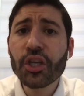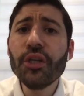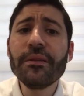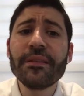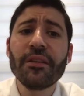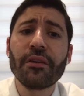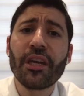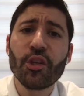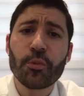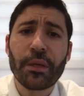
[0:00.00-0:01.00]
could say the
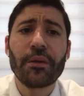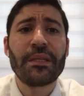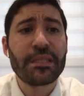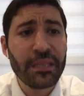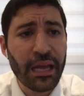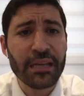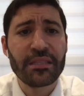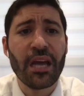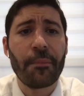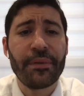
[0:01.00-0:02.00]
Kiddush because he still
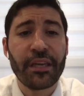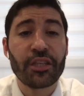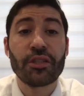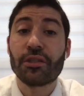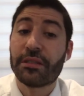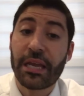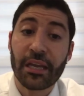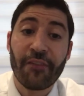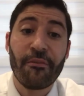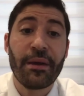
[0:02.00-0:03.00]
has the obligation just
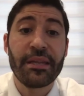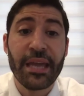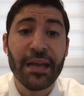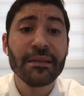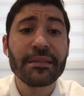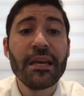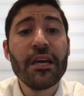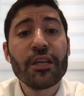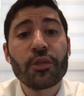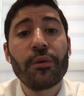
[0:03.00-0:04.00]
like everybody else.
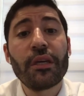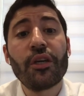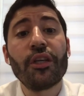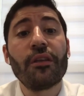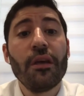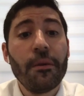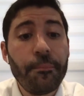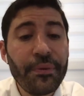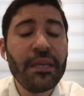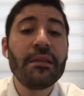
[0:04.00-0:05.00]
So he could
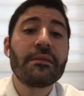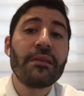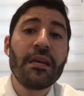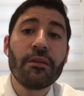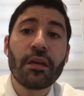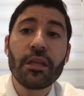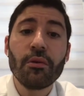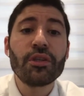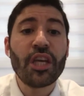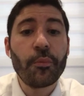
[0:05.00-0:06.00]
be saying the
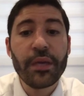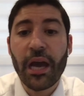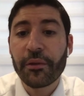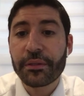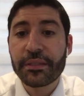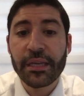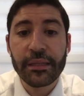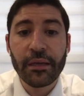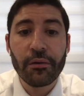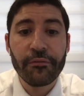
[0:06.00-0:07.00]
Kiddush, and we are
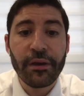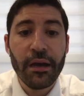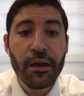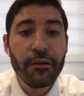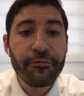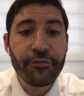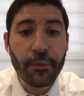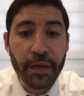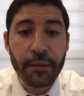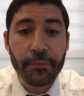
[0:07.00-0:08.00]
Yotzei Yedehovah
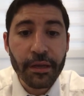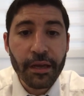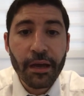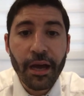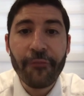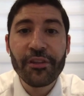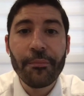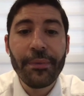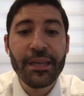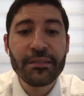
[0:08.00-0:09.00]
from him. Have
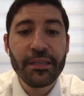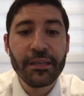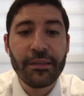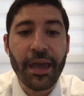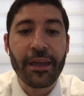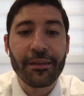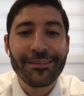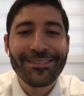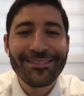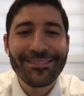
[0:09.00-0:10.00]
an amazing day.